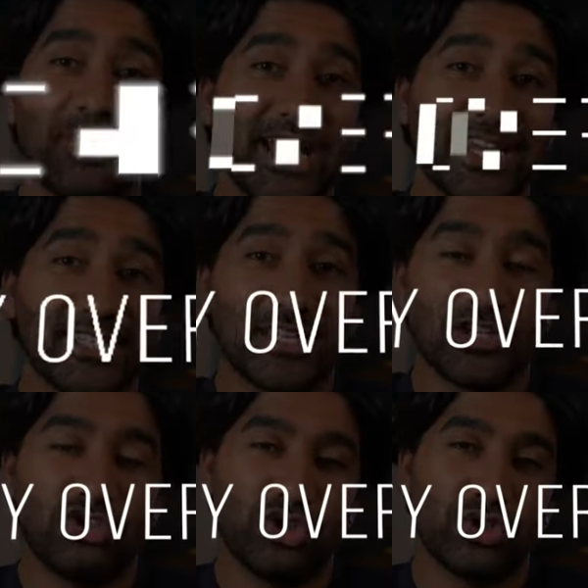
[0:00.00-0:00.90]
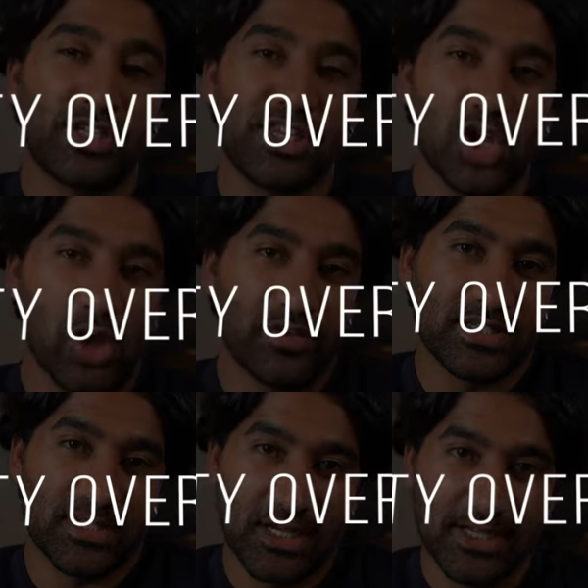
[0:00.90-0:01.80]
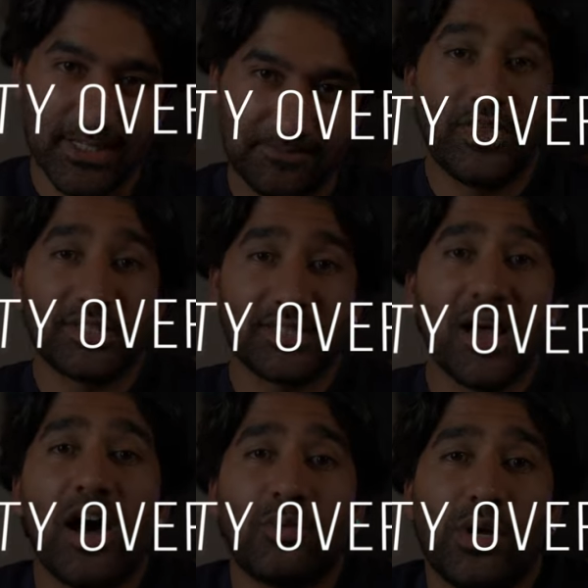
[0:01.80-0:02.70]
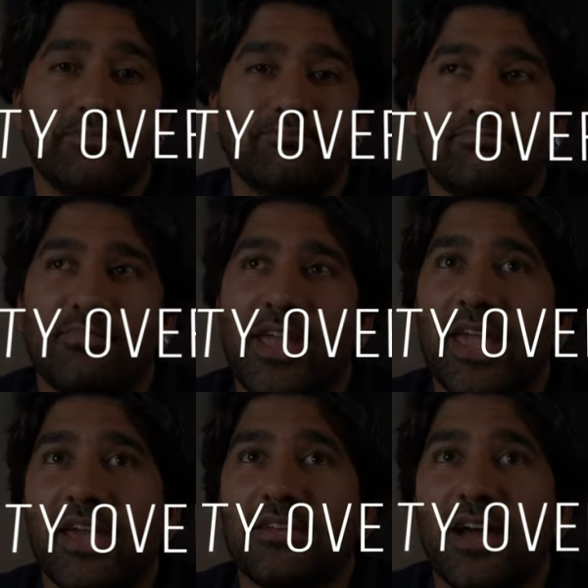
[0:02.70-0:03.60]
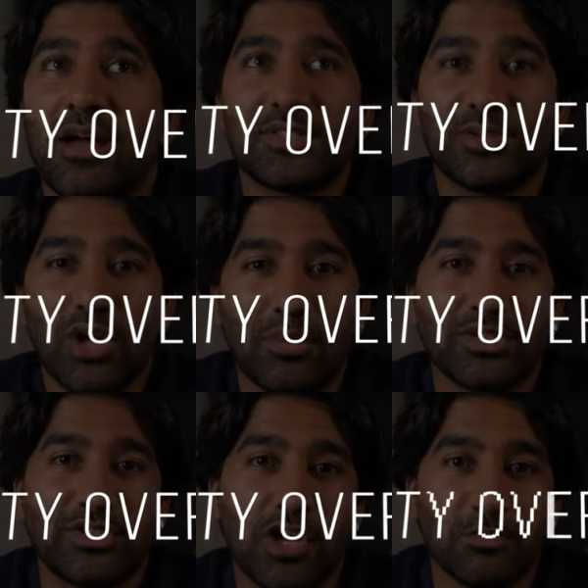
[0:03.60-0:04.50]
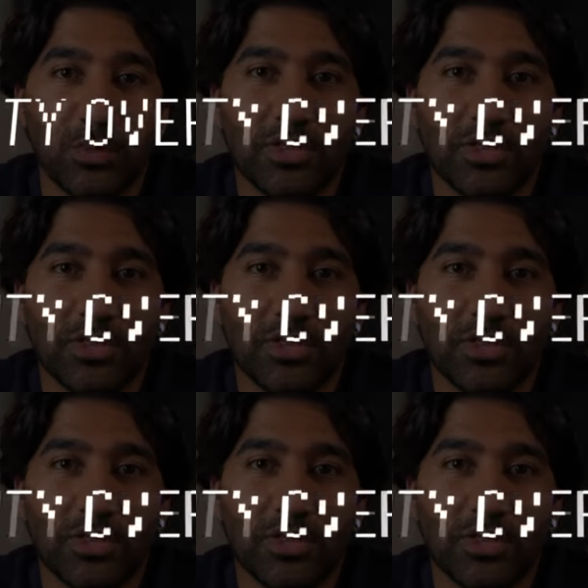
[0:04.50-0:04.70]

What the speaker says: 8, duty over desire. This is a hard one, and I'm still coming to terms